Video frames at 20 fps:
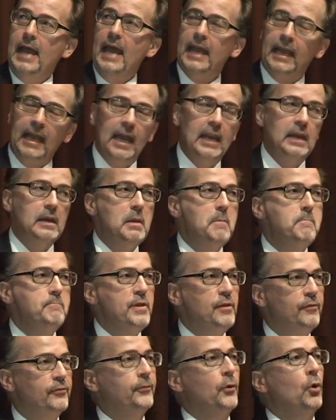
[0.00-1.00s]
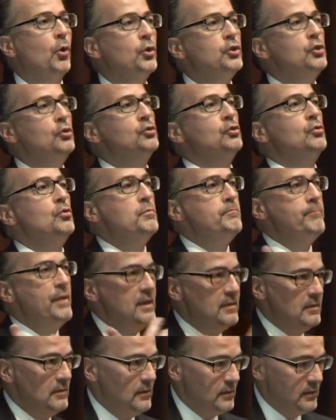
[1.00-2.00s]
Again, before you do
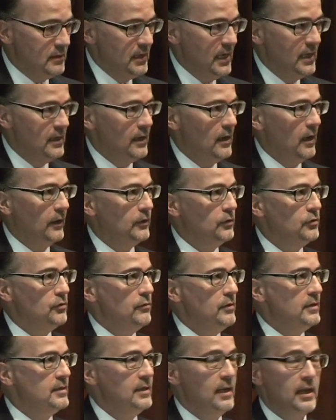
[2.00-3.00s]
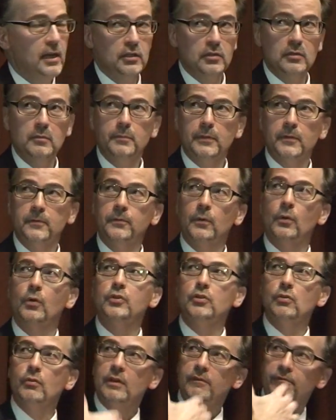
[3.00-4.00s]
business in another jurisdiction,
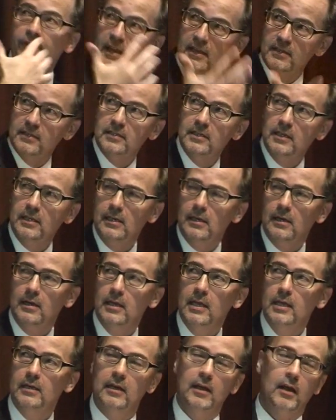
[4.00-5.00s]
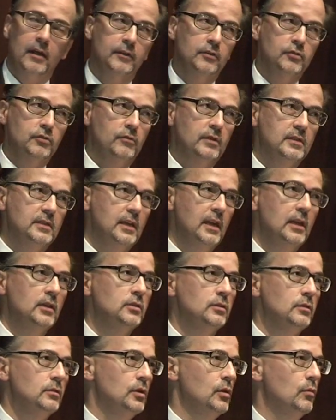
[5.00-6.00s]
before you invest in another
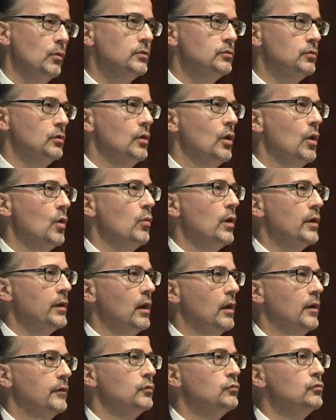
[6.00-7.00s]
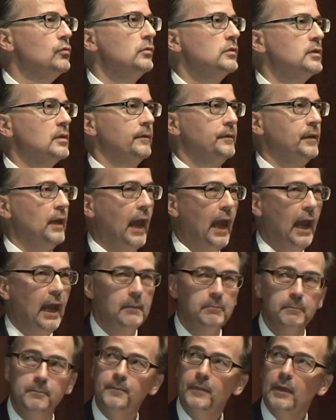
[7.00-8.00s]
jurisdiction, you want to know what are the rules of the
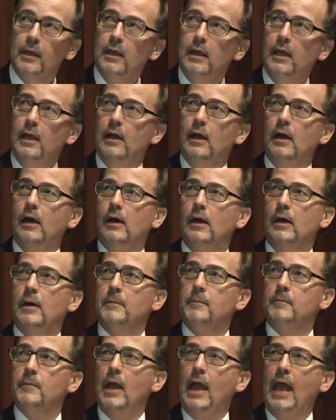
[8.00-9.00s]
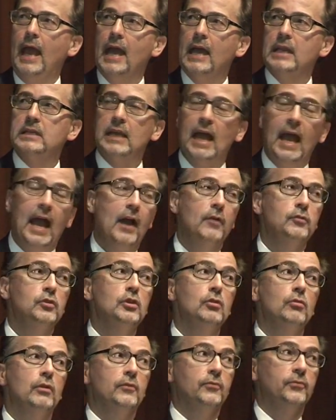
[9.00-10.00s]
game, and how do
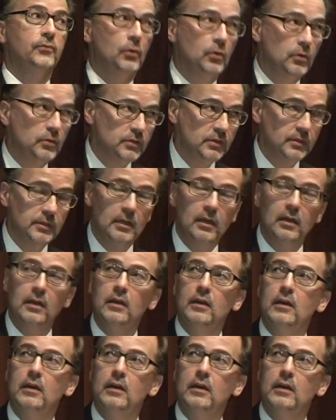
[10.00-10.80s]
you enforce